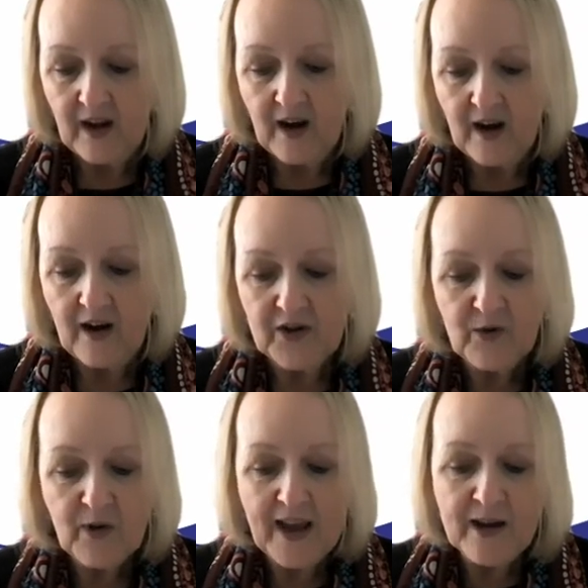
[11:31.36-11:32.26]
Are
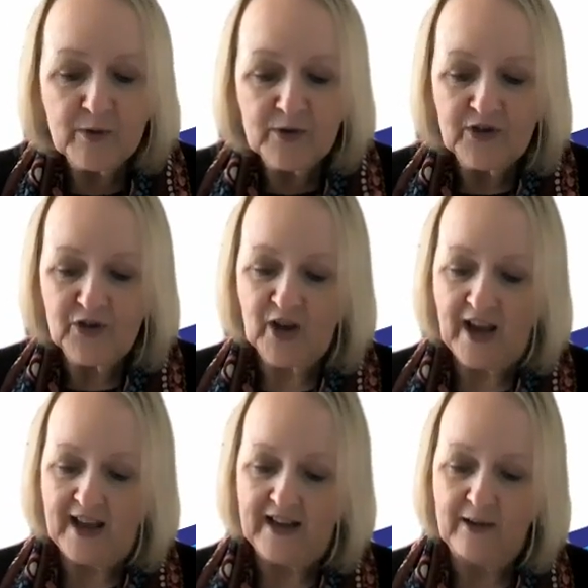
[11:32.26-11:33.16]
you able to
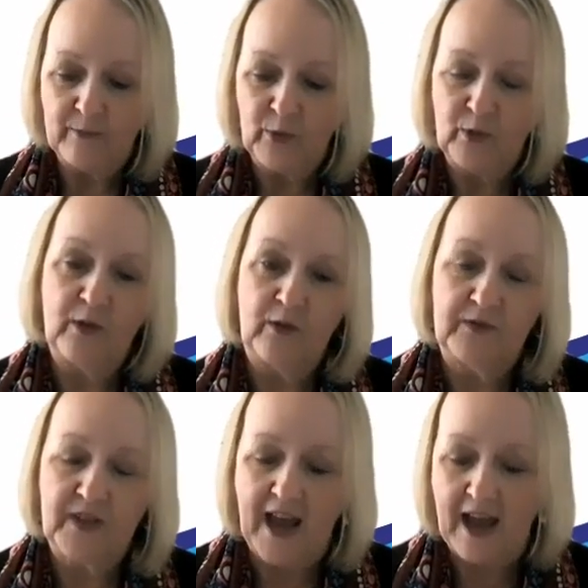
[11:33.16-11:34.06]
share any
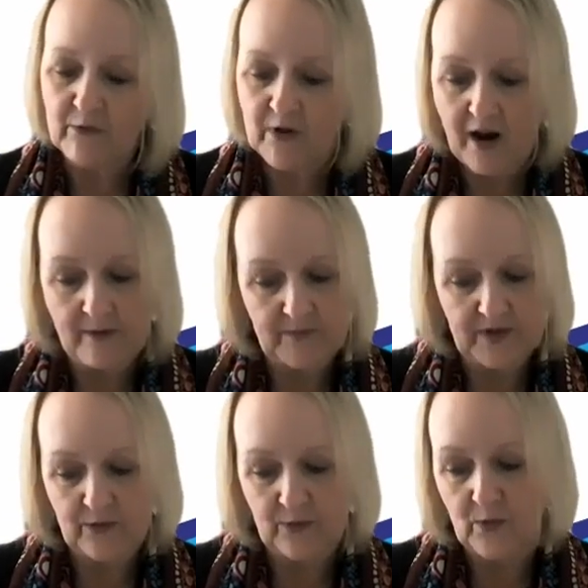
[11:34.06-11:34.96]
improved
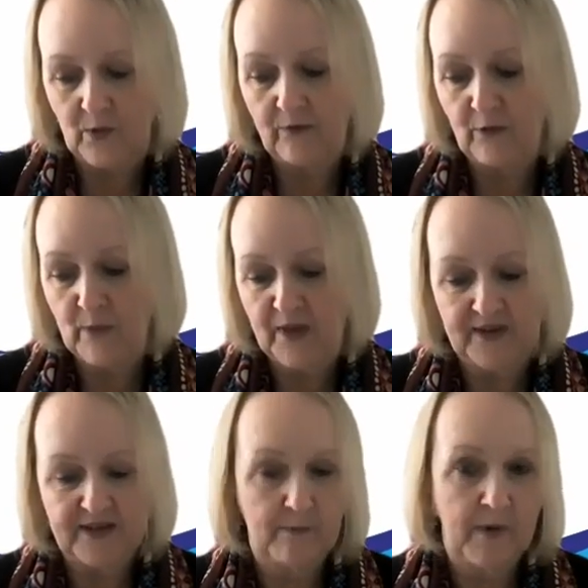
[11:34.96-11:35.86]
outcomes or for
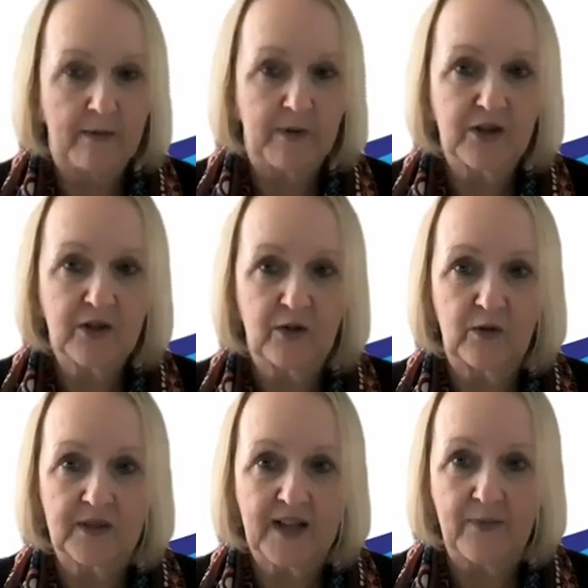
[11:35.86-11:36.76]
mothers and babies
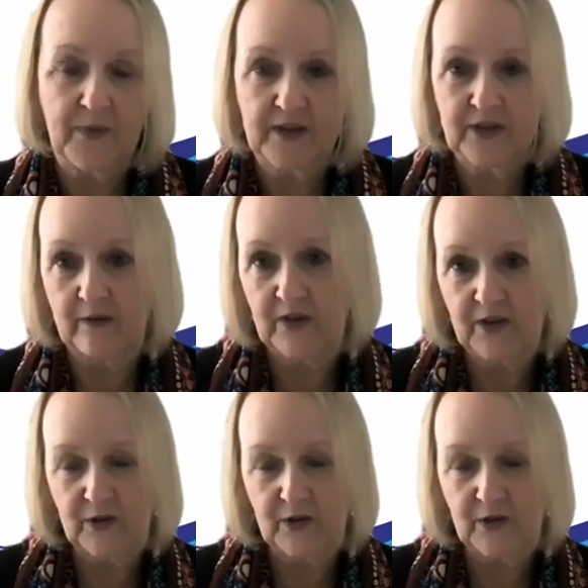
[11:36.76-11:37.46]
who attend this service?